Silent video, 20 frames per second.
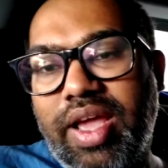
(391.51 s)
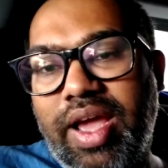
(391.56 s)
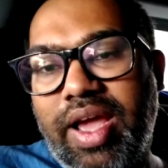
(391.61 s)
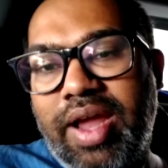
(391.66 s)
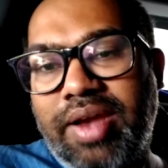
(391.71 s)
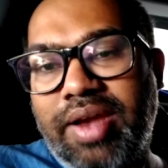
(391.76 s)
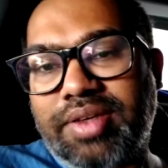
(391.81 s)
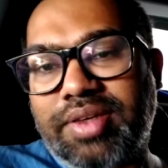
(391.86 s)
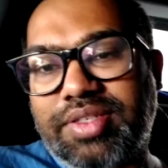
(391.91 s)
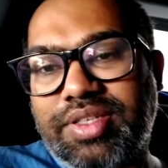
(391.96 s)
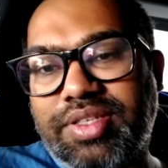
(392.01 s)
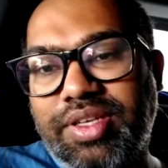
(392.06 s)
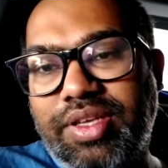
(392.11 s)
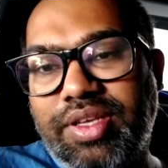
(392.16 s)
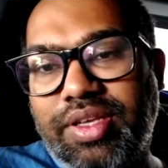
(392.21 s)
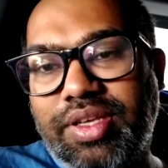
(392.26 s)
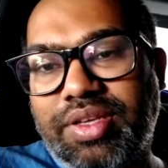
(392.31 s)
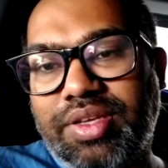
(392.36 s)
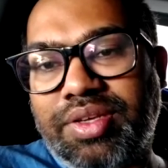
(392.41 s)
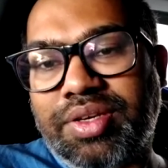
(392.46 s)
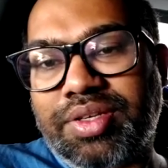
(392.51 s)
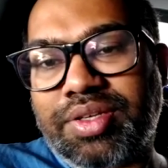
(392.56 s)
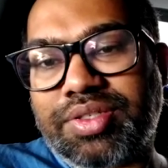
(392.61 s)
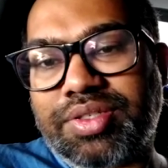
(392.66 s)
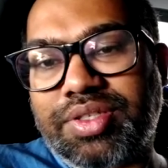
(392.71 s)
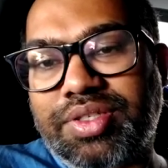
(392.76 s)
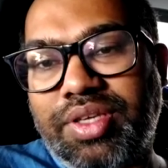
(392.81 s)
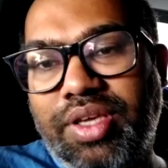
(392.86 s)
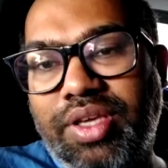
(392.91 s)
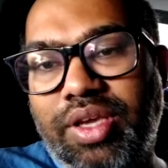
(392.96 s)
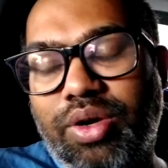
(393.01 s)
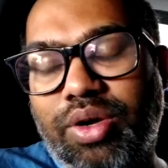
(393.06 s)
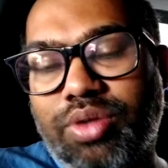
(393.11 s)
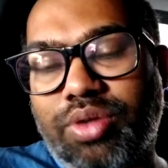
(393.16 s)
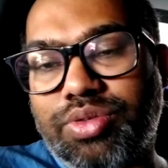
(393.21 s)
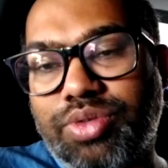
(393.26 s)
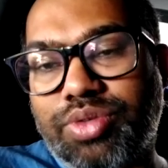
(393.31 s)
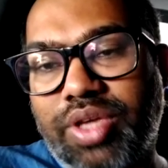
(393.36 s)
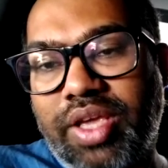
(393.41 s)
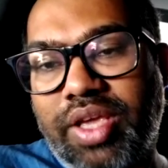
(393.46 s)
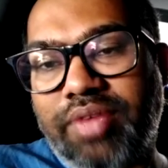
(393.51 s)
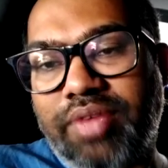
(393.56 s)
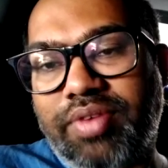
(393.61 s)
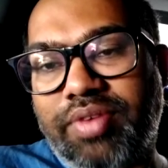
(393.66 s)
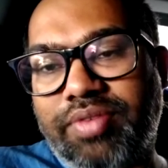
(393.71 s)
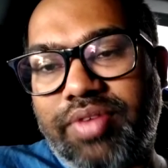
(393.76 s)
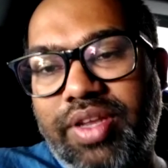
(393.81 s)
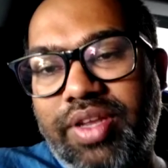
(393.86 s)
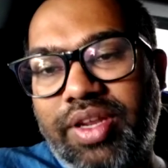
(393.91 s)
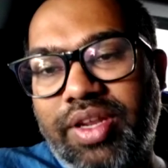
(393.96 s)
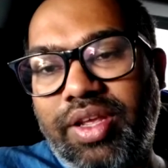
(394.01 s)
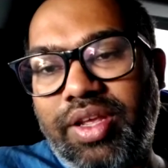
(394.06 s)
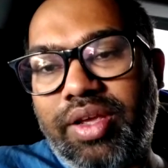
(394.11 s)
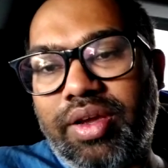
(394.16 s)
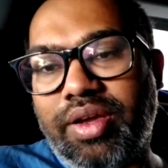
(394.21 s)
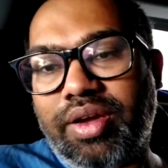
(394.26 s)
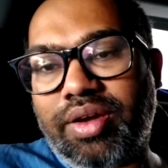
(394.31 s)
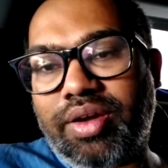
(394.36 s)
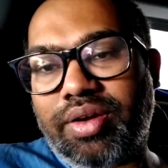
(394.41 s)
And she also gave a very